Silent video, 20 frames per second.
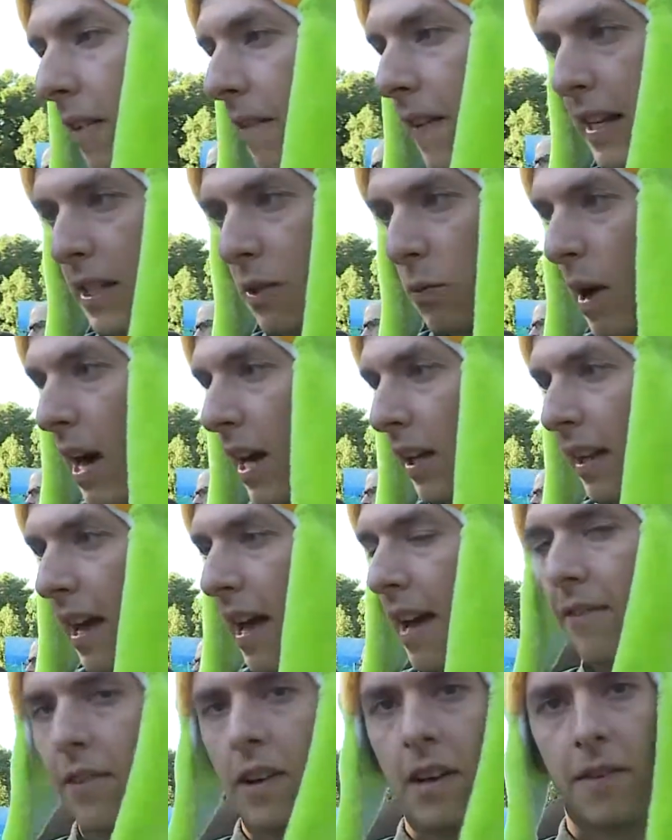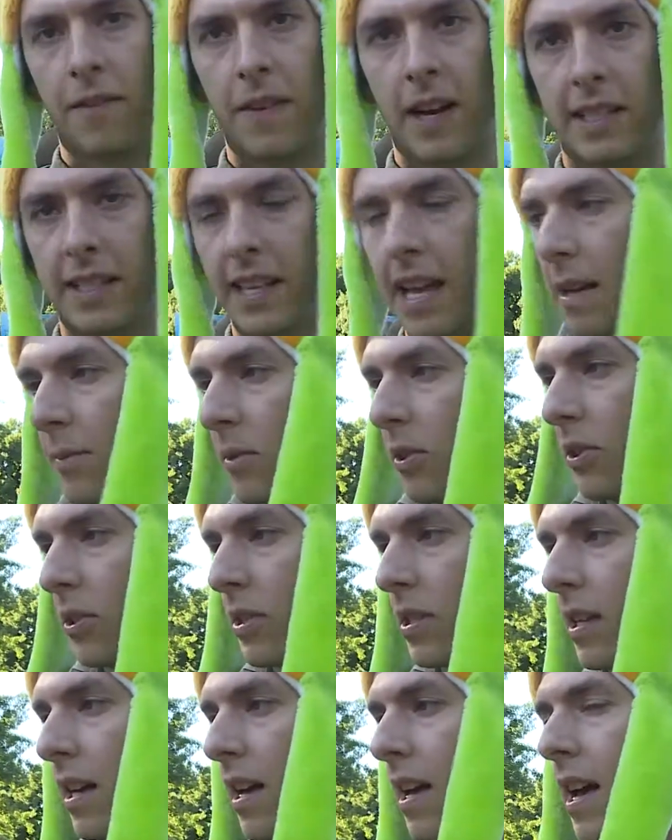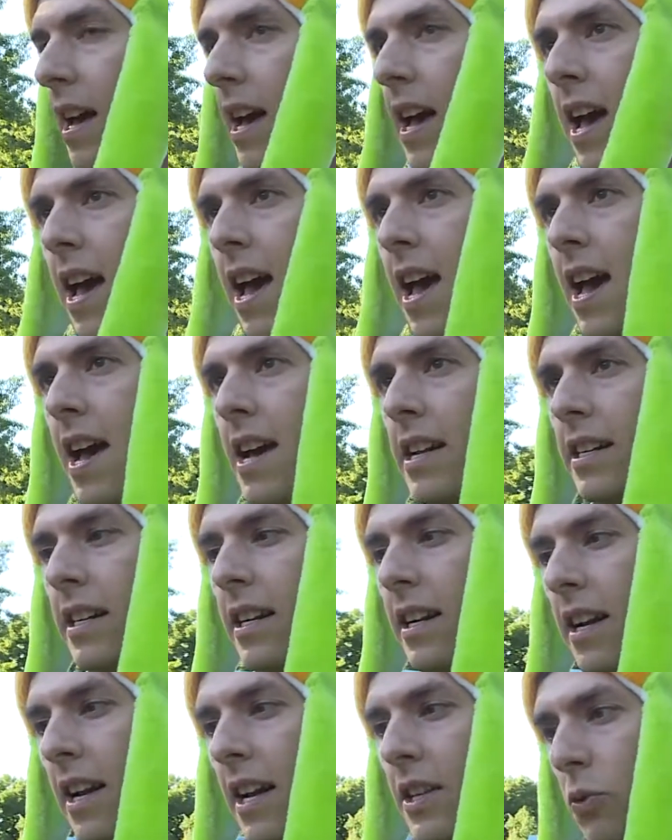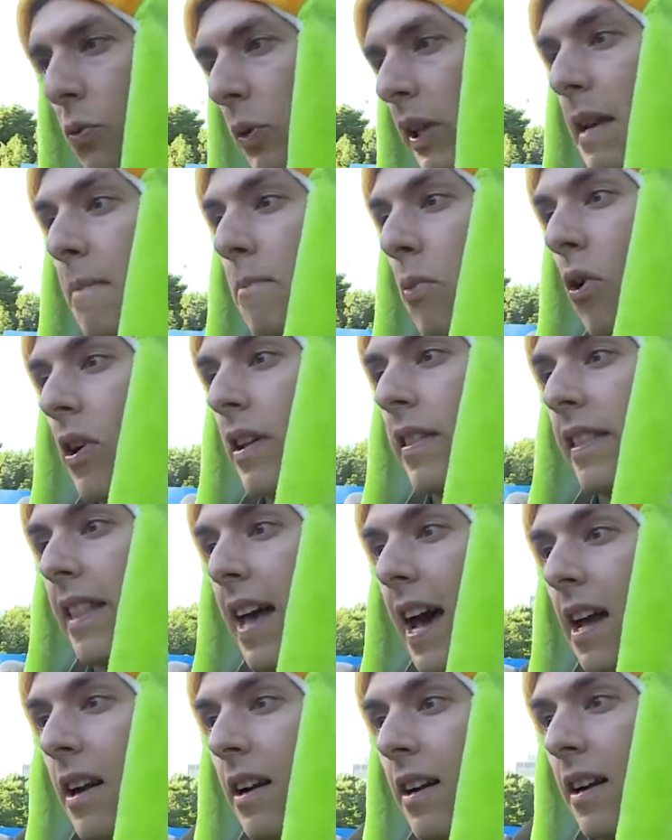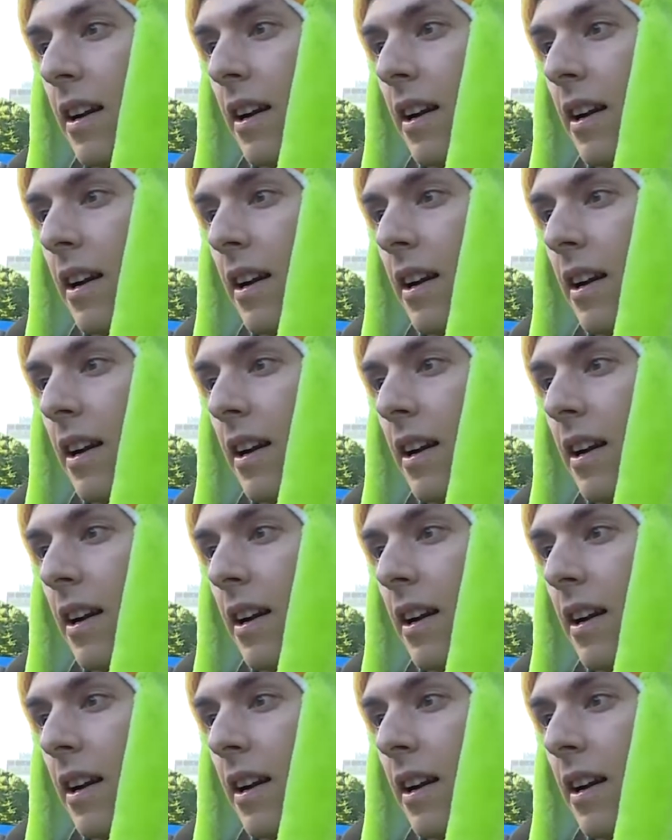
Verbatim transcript: affects wildlife, it affects animals, and it's really important that